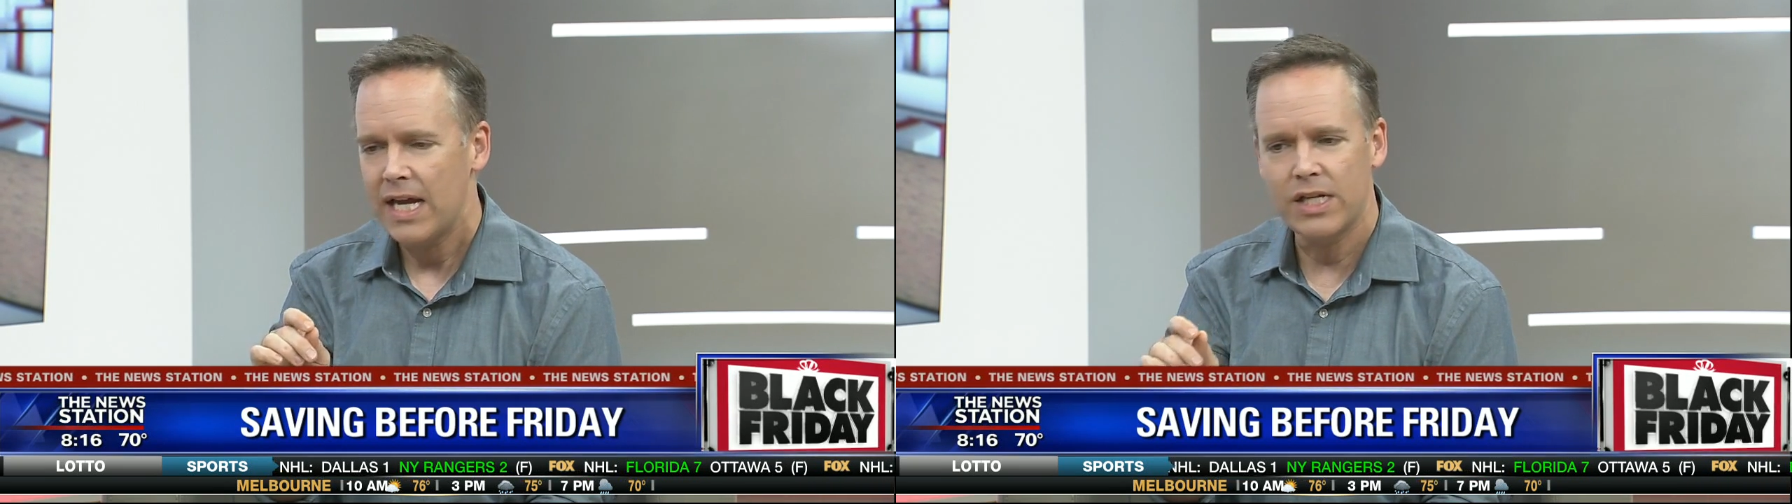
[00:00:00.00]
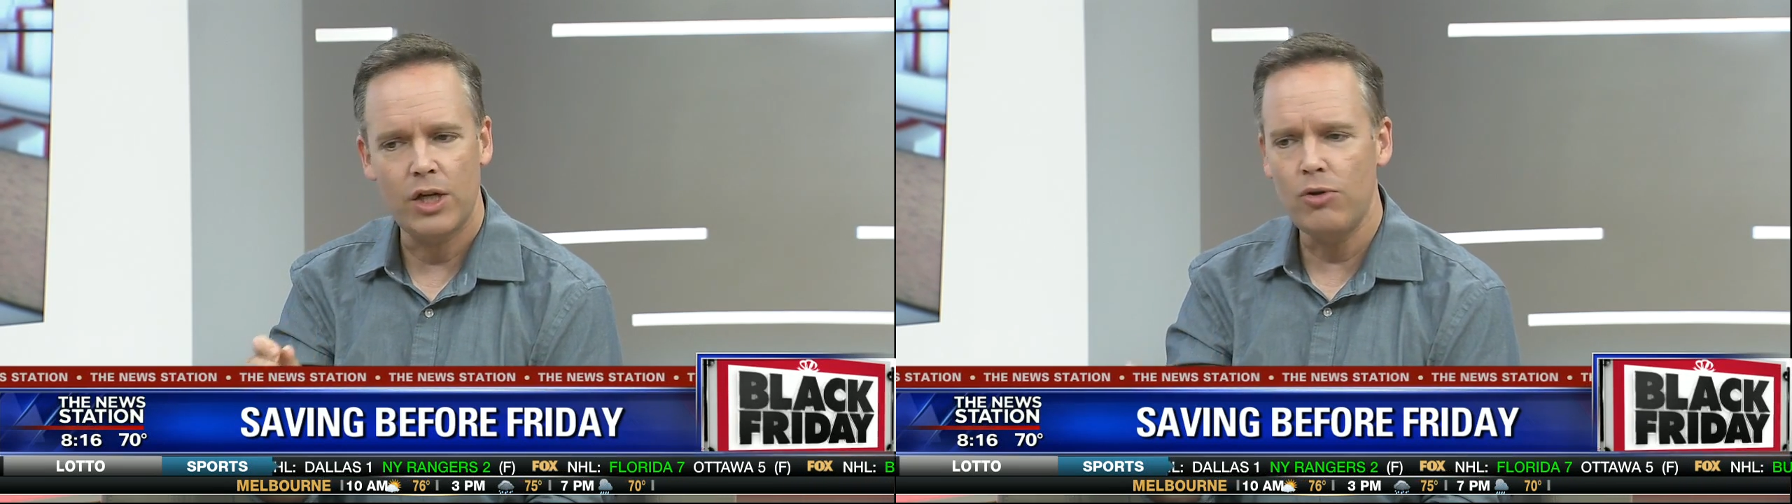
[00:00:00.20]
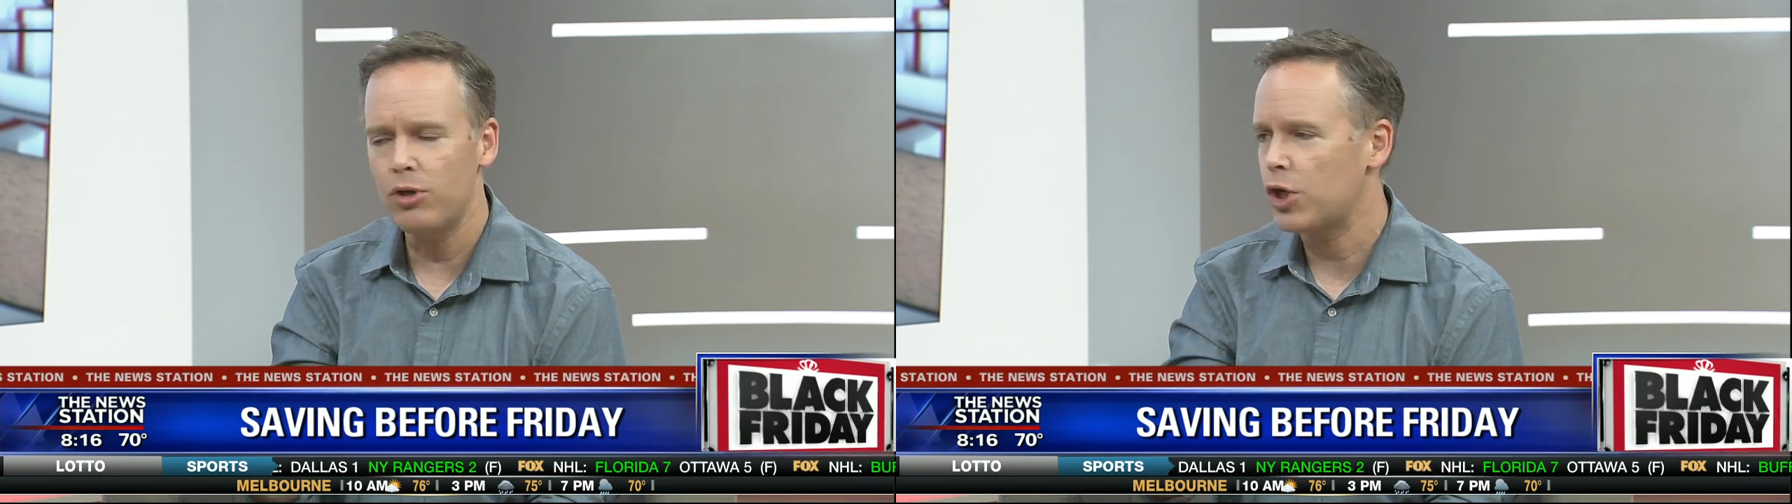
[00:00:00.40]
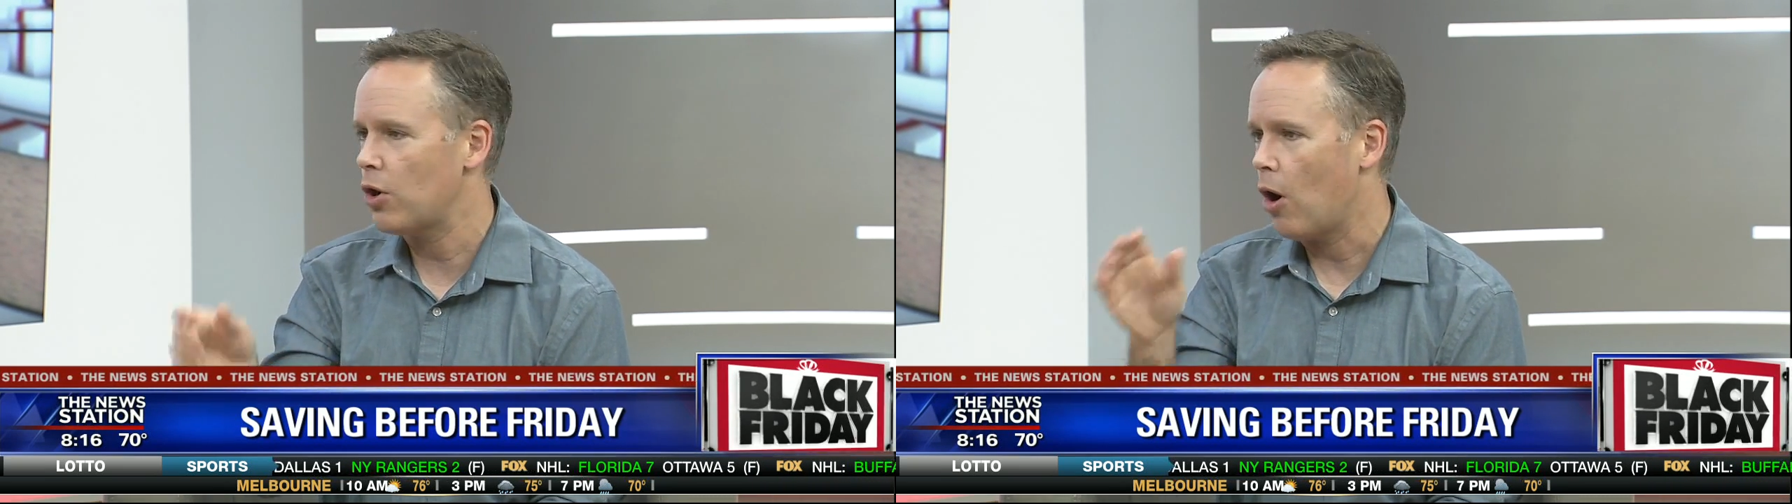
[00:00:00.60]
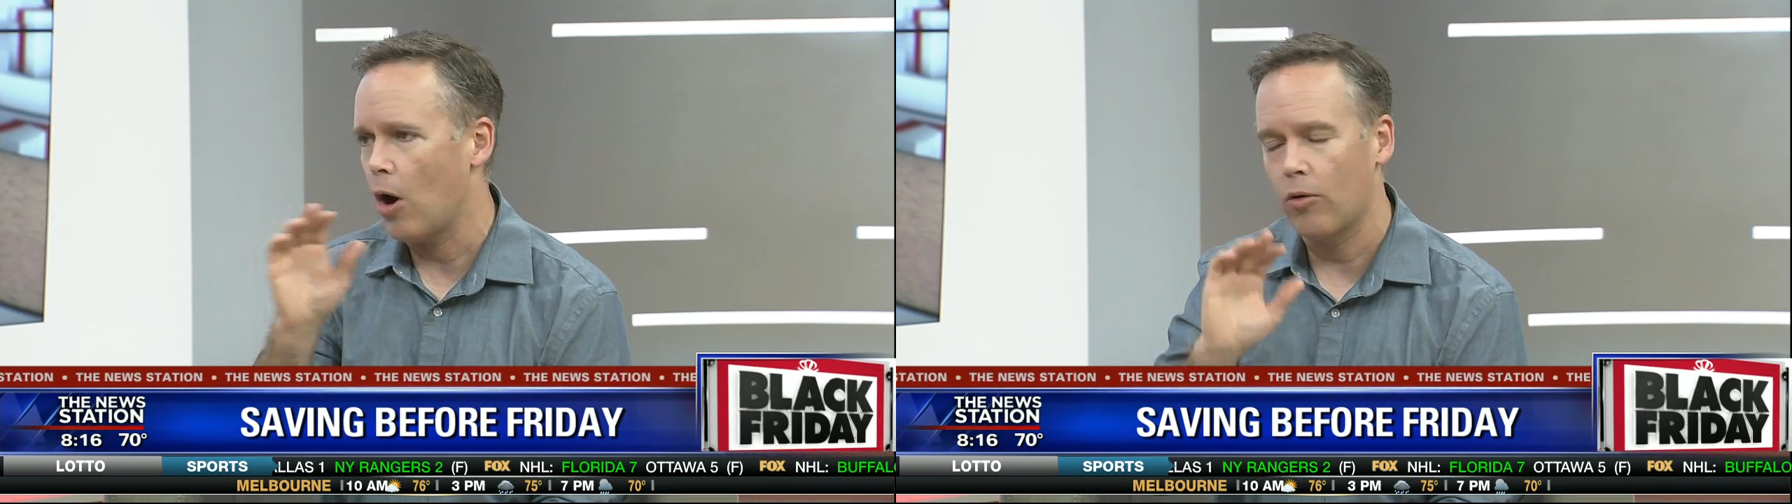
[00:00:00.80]
is that you should
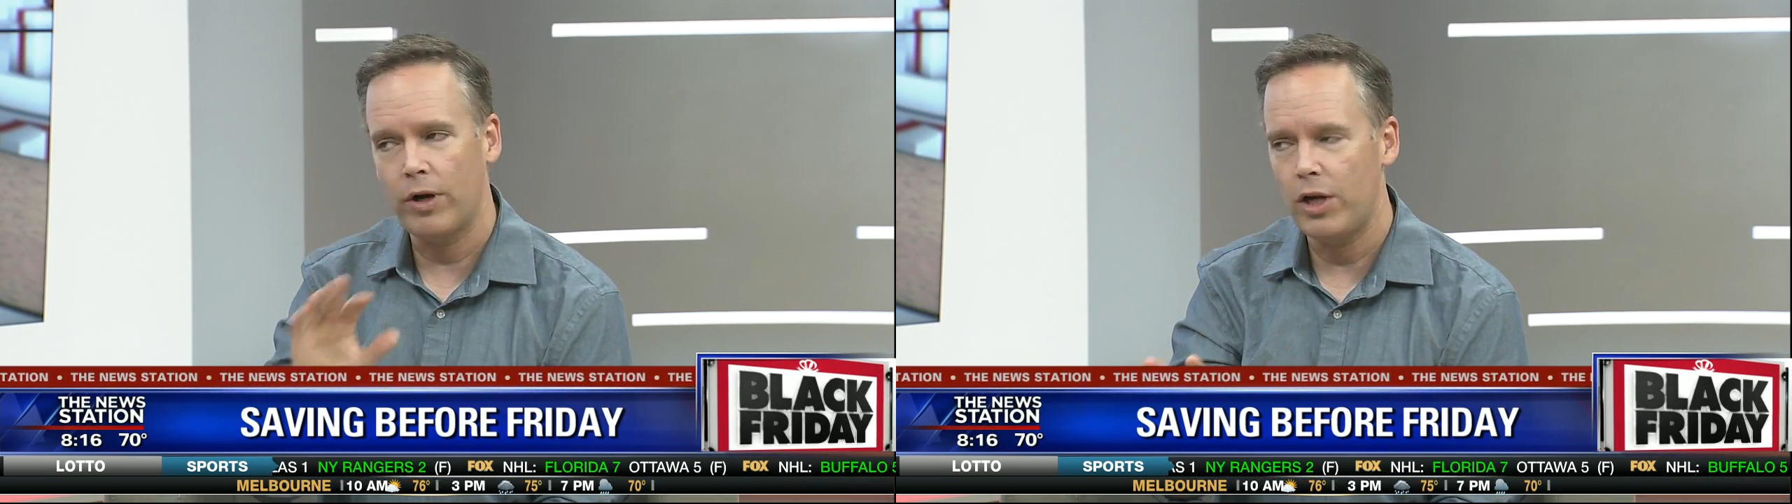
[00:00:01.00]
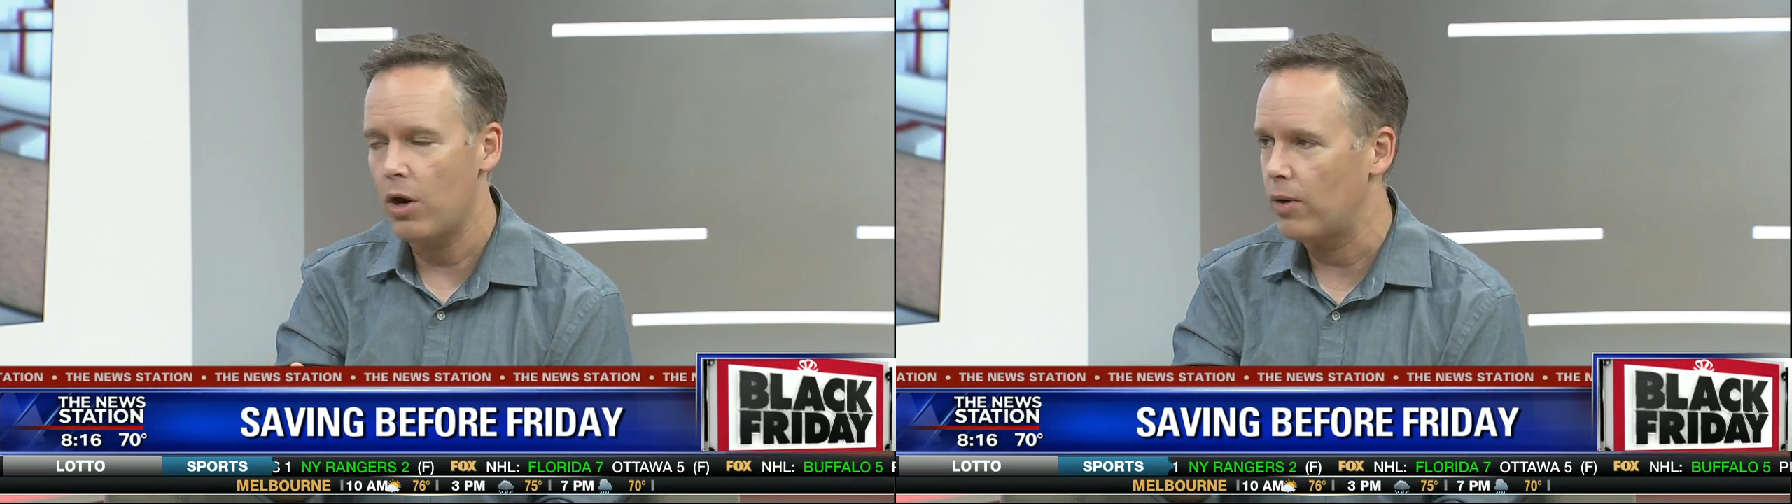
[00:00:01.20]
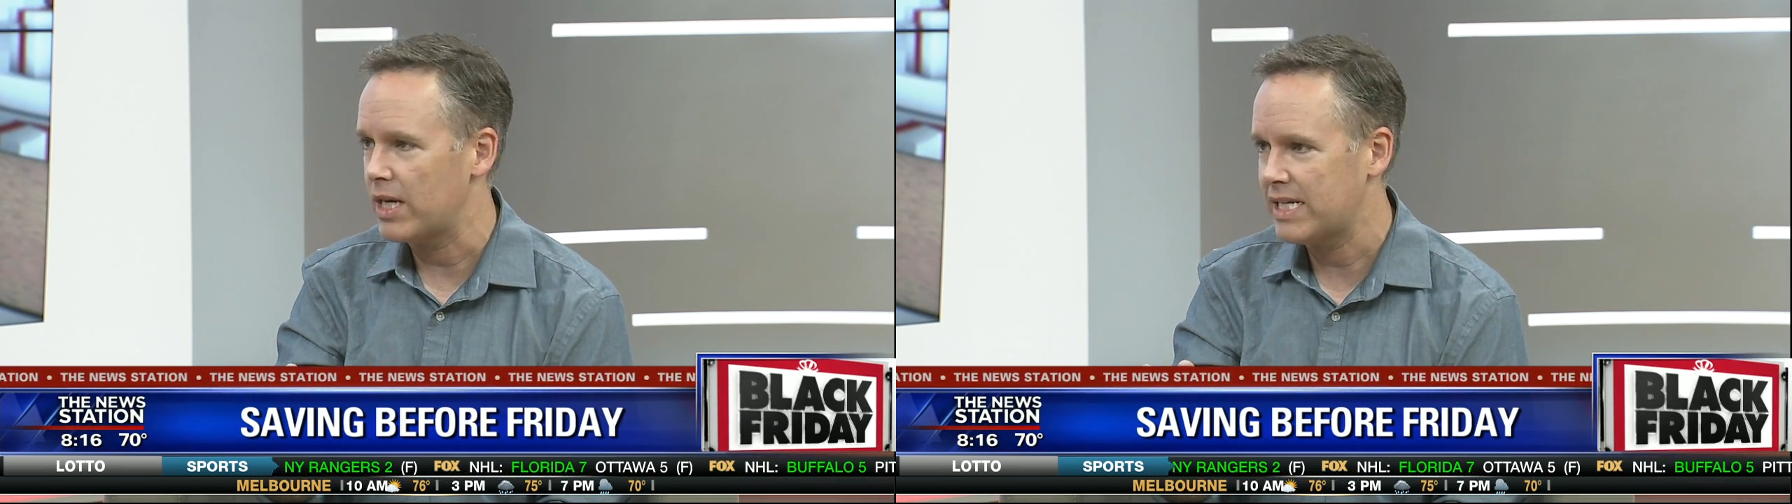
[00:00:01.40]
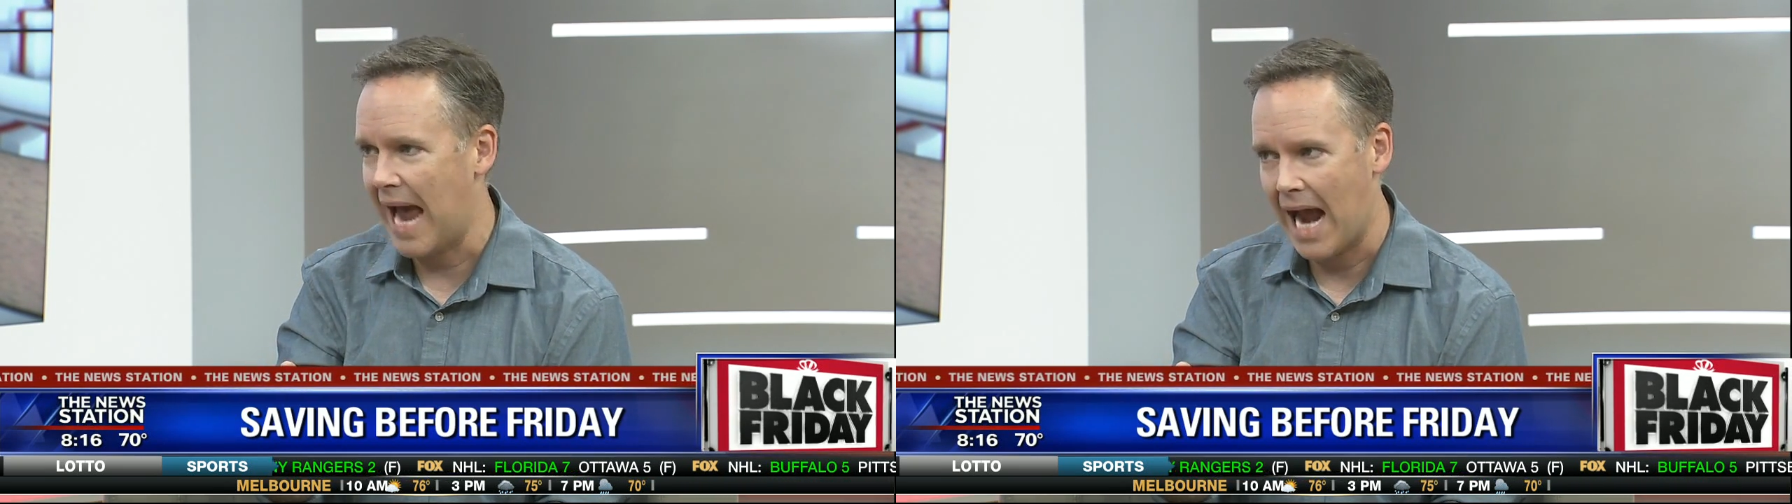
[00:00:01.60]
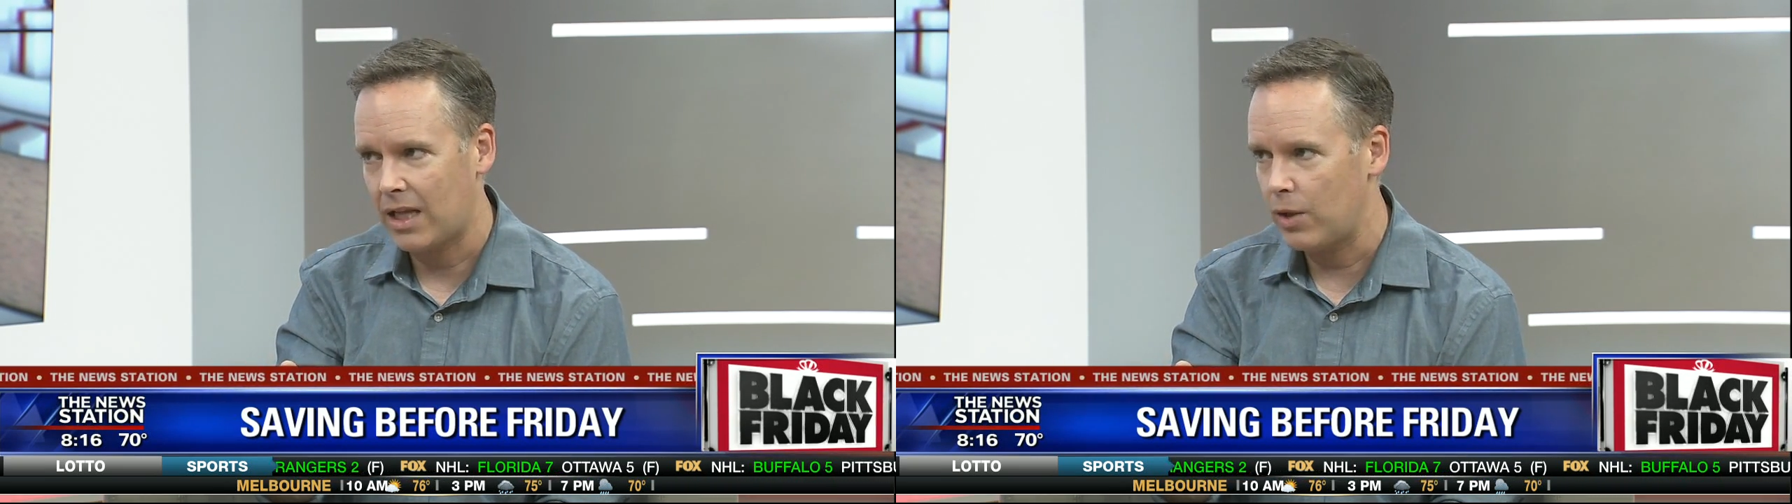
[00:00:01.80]
already know
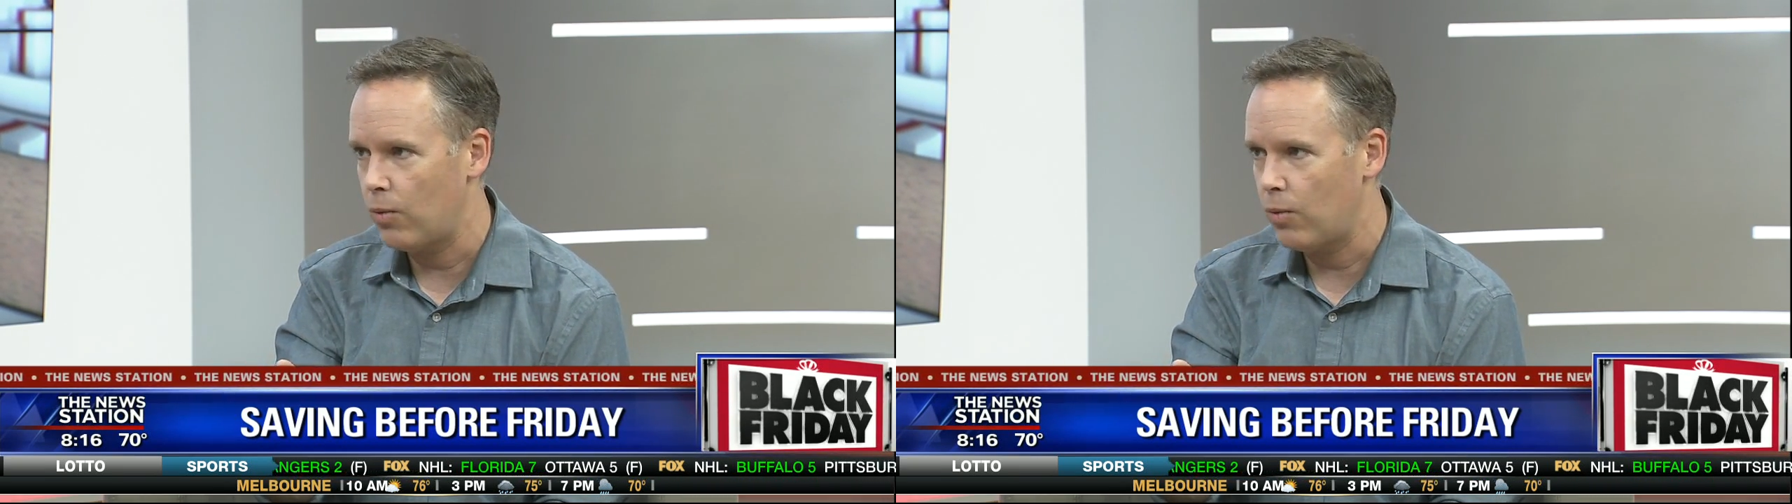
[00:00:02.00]
exactly